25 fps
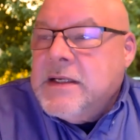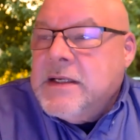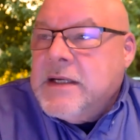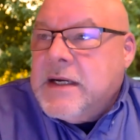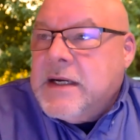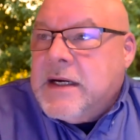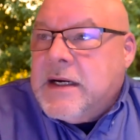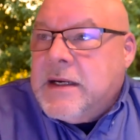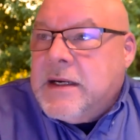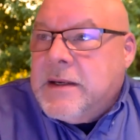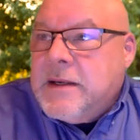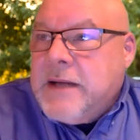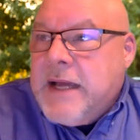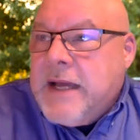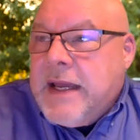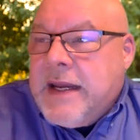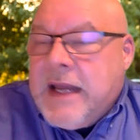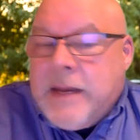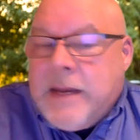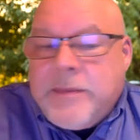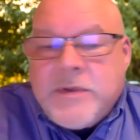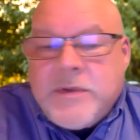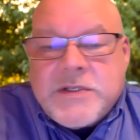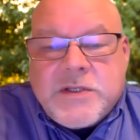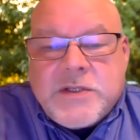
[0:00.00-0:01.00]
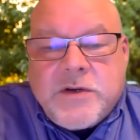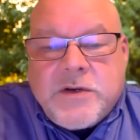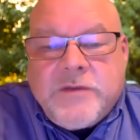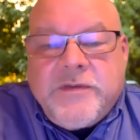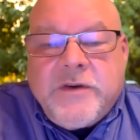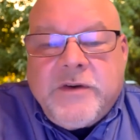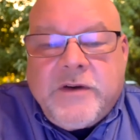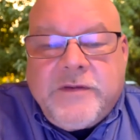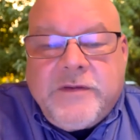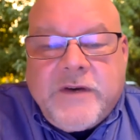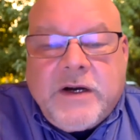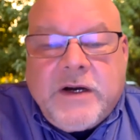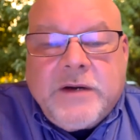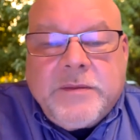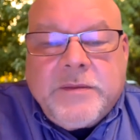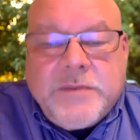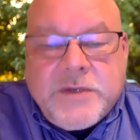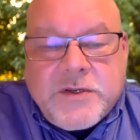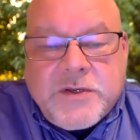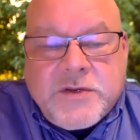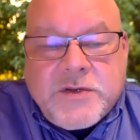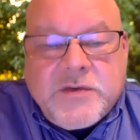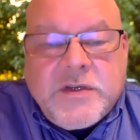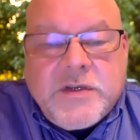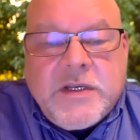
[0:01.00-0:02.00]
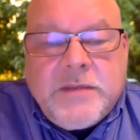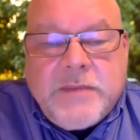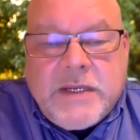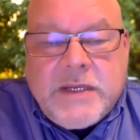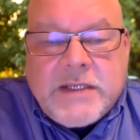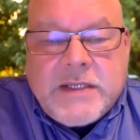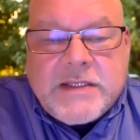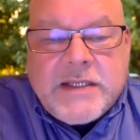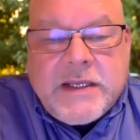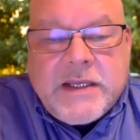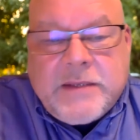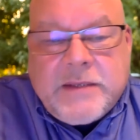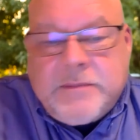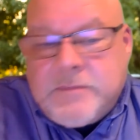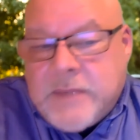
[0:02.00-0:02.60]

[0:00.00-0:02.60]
Uh, and apples don't fall far from the tree means that